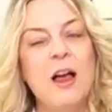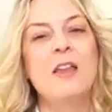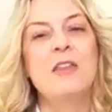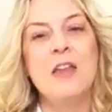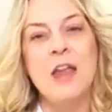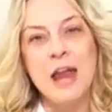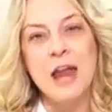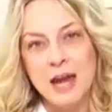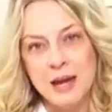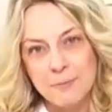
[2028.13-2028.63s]

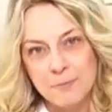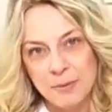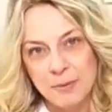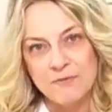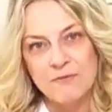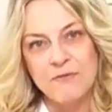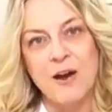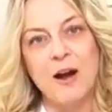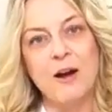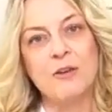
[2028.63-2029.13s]
The
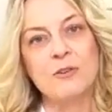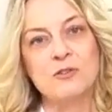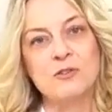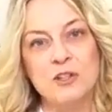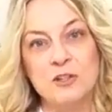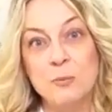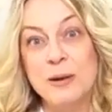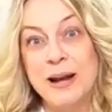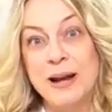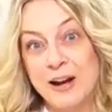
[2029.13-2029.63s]
8-bit file is
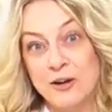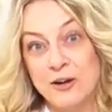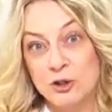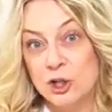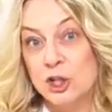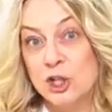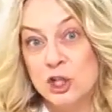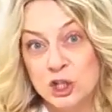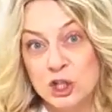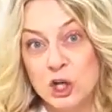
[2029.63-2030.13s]
just what I
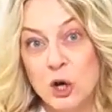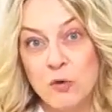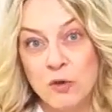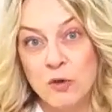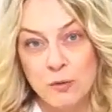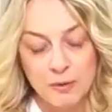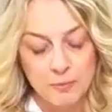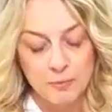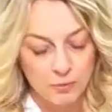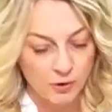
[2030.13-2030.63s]
actually show
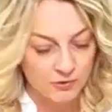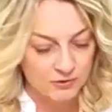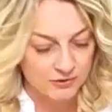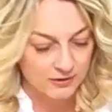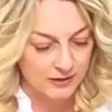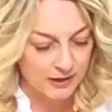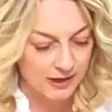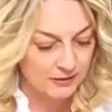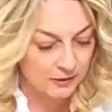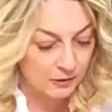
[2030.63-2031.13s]
them in
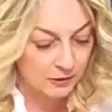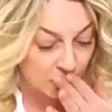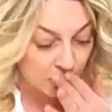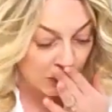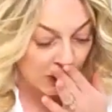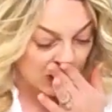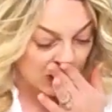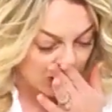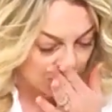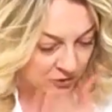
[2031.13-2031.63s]
ProSelect. Good
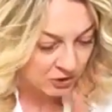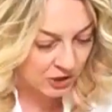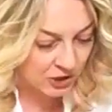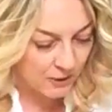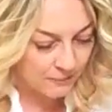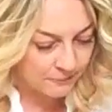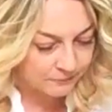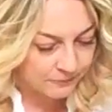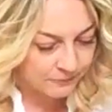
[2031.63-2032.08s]
question, Michelle.